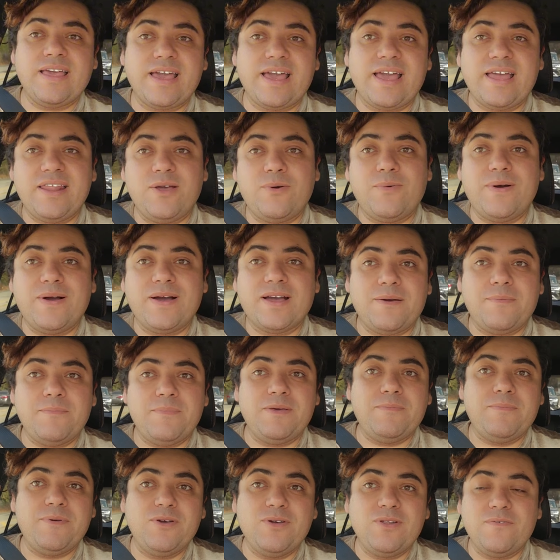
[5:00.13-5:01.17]
anyone can
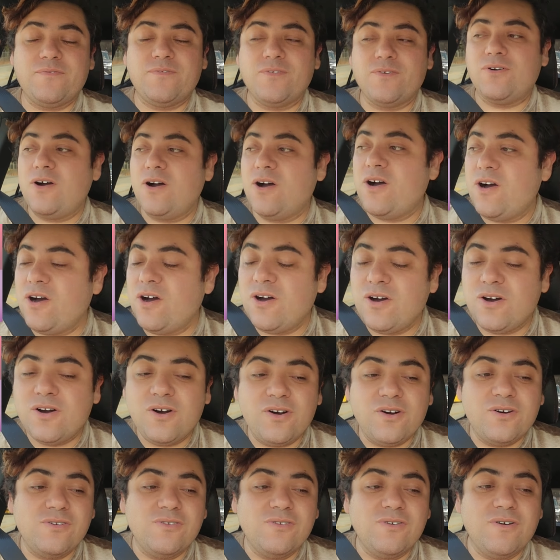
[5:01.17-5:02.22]
be beautiful.
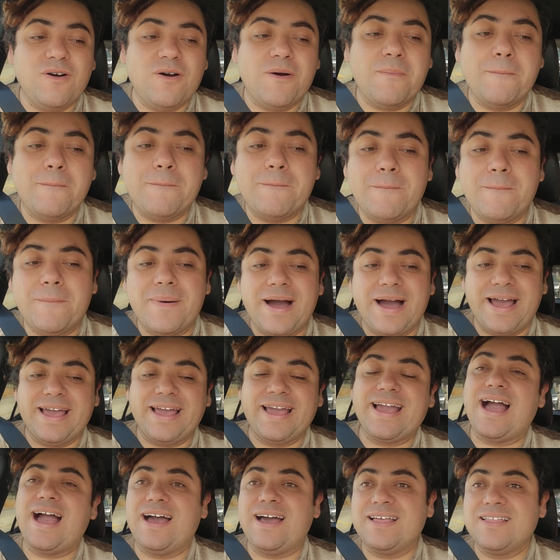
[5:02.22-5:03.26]
Oh my
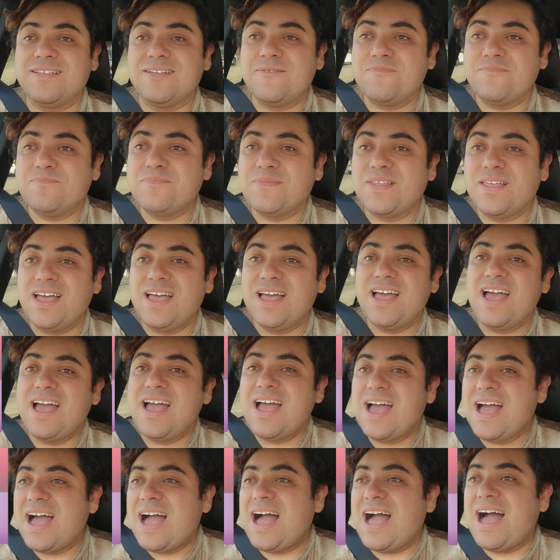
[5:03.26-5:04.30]
God.
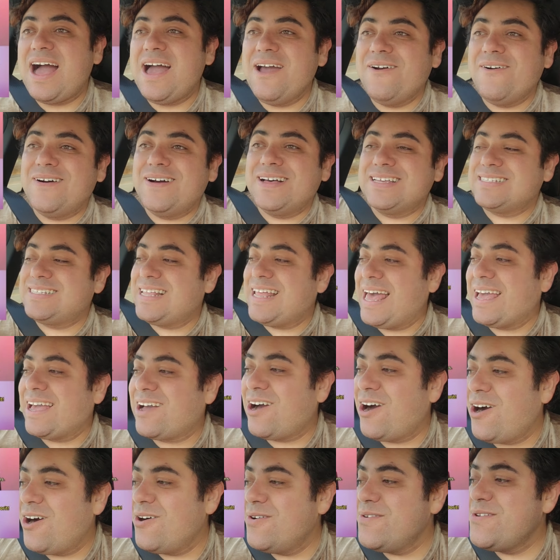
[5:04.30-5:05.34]
I was like,
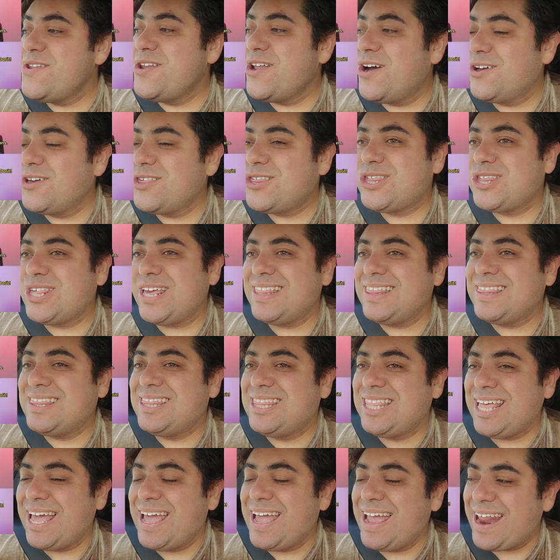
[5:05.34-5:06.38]
oh no, she
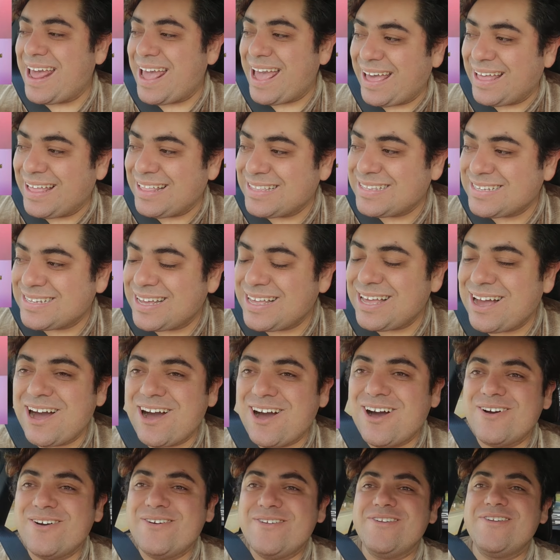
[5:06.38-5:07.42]
didn't.
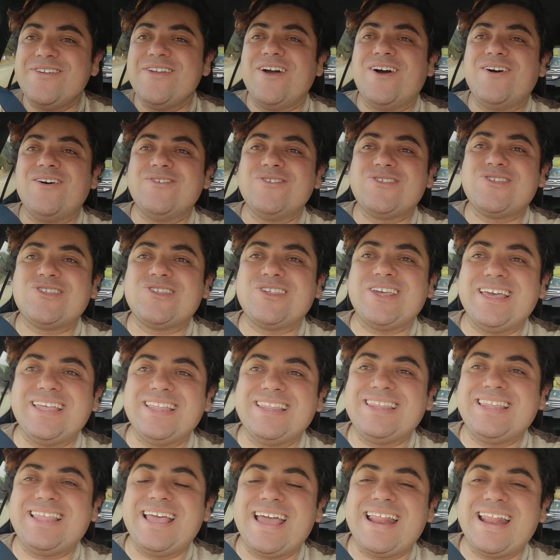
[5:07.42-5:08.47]
Oh no, she
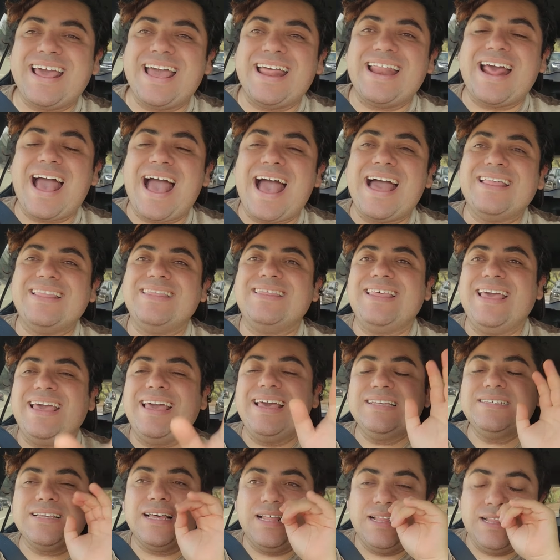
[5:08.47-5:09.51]
didn't. And
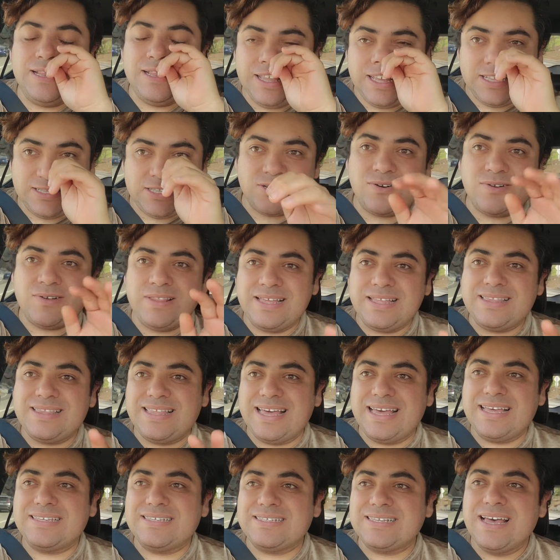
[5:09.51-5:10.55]
this, uh, literally,
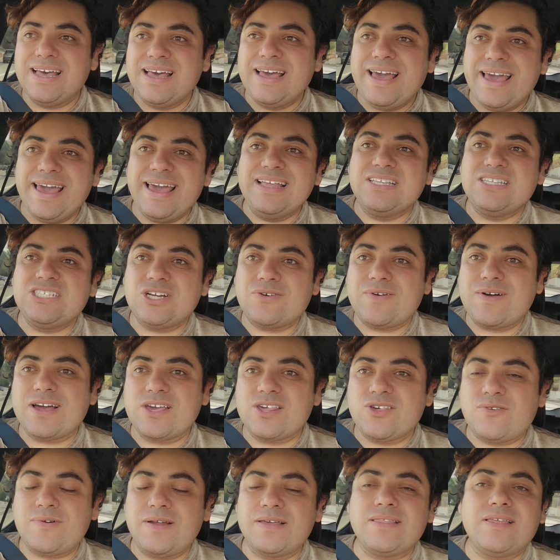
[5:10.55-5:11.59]
this
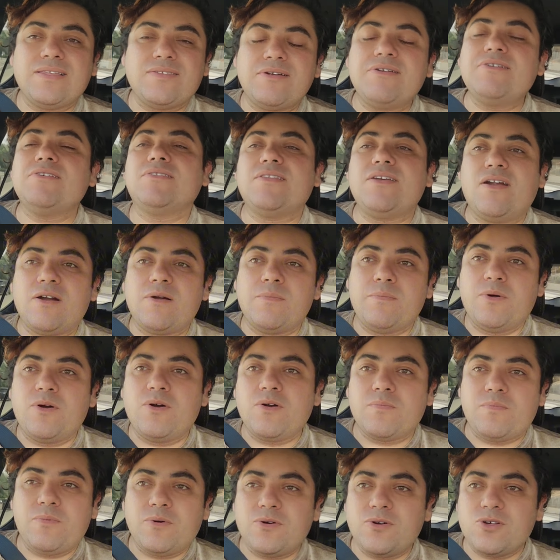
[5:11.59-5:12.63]
interaction right there, there are
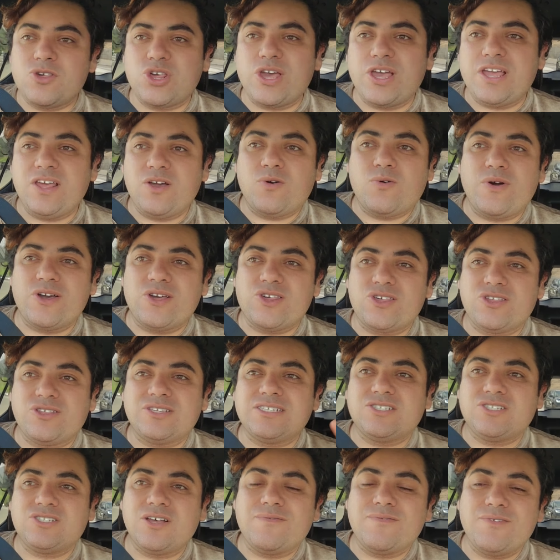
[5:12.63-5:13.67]
more, more shady questions
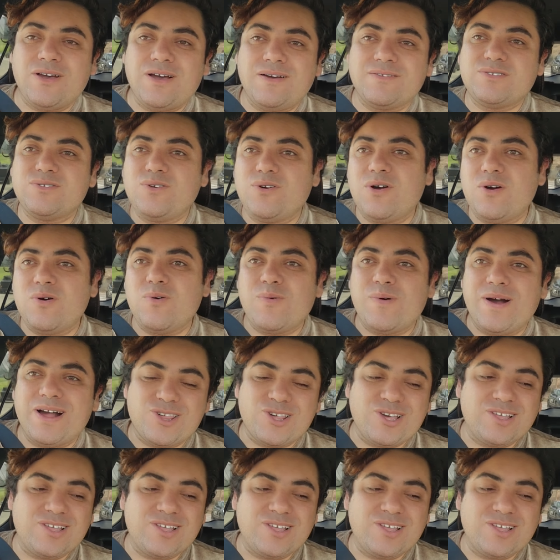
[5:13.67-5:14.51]
and stuff. You have to go and watch it.